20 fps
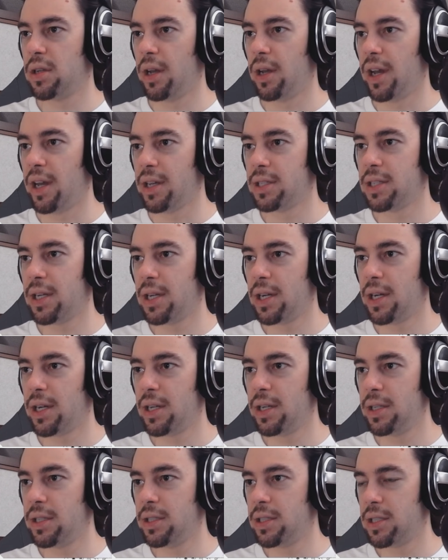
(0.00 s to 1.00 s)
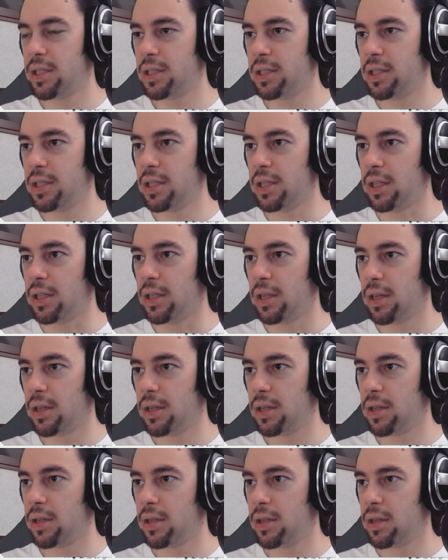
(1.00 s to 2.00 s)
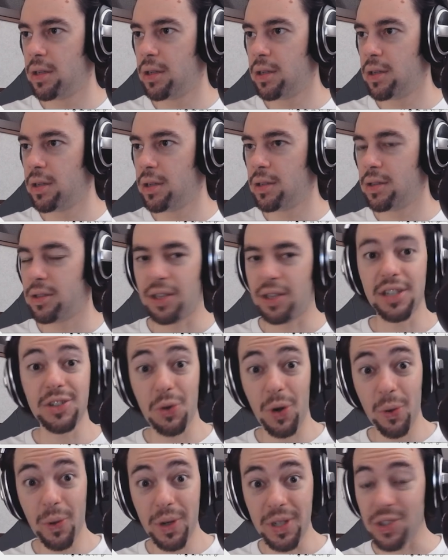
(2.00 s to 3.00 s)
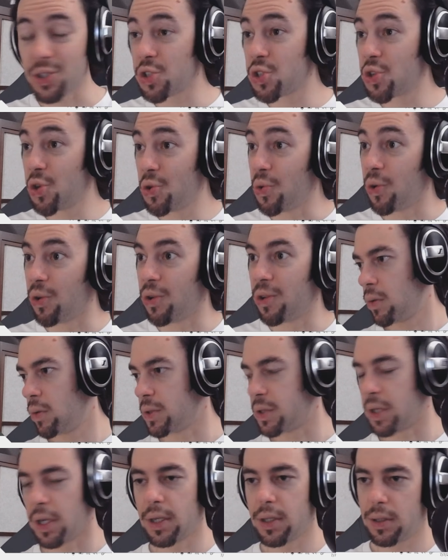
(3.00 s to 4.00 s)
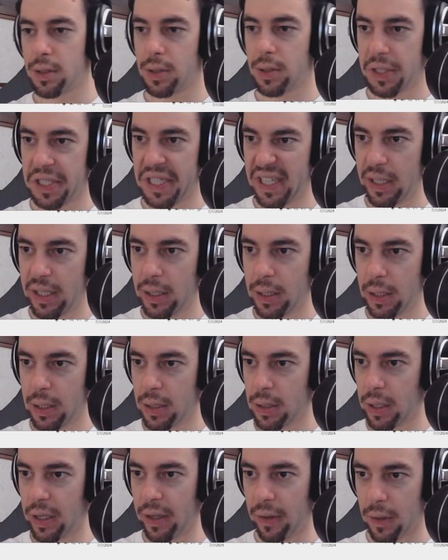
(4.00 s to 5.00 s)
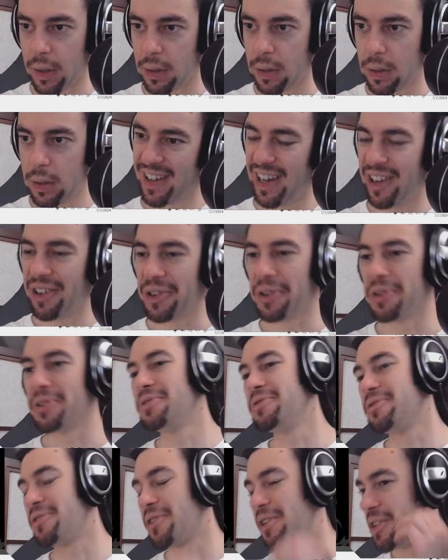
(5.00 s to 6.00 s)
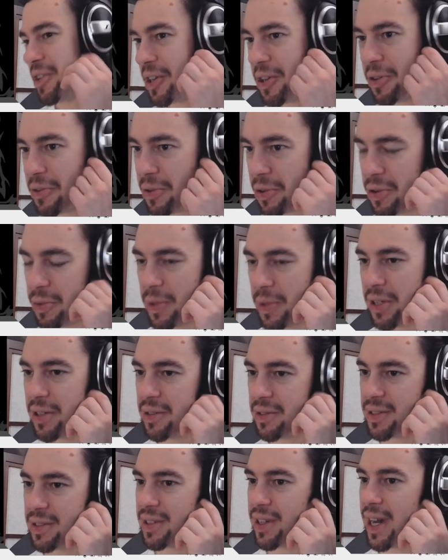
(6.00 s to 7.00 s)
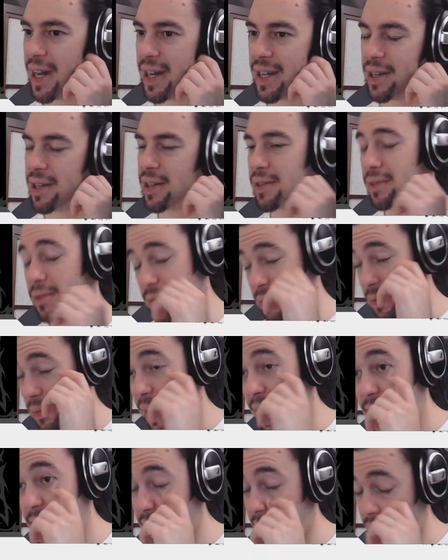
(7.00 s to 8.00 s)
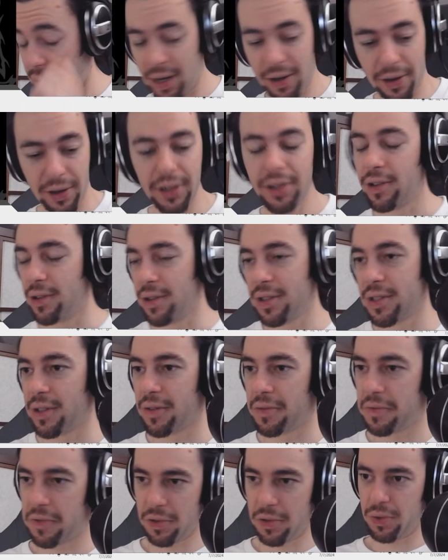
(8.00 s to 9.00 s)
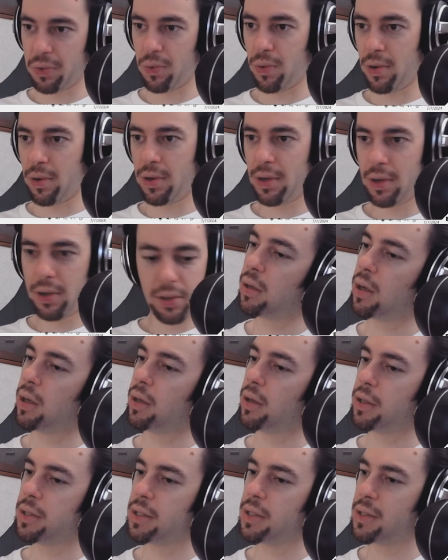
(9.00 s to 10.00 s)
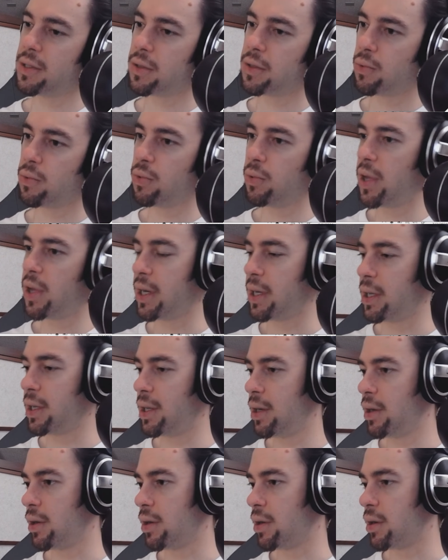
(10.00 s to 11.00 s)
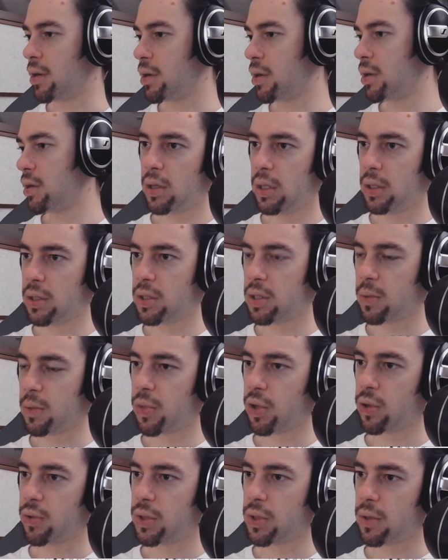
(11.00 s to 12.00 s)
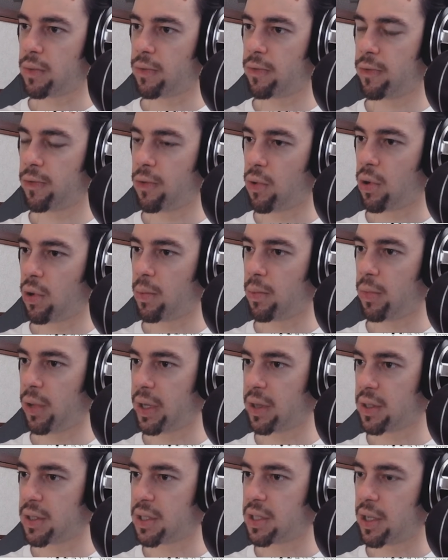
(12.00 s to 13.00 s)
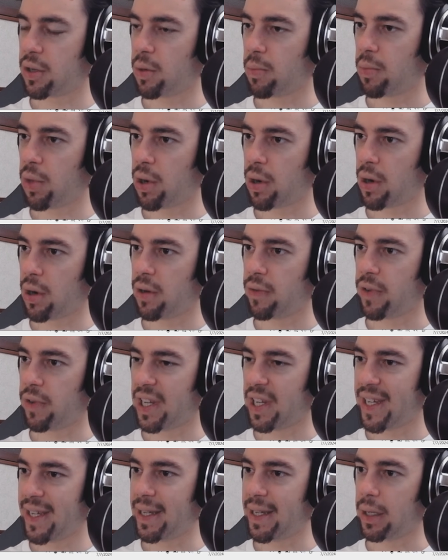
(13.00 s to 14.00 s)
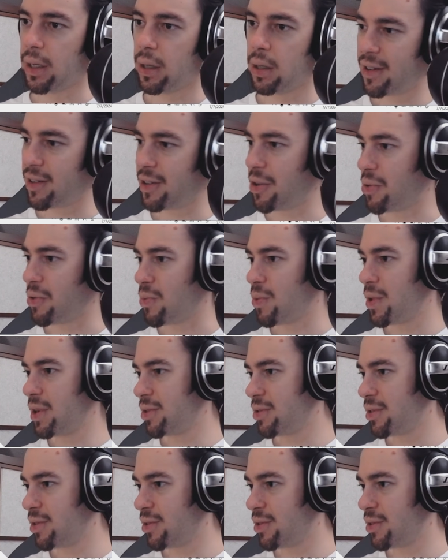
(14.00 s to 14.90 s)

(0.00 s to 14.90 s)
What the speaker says: S-A-I-C. That's where I went to school. Once again, T, I think. I don't know. For all I know, there could be non-Latin characters in the first word. Unless this through line here is supposed to form like the center bar of an E. No, what?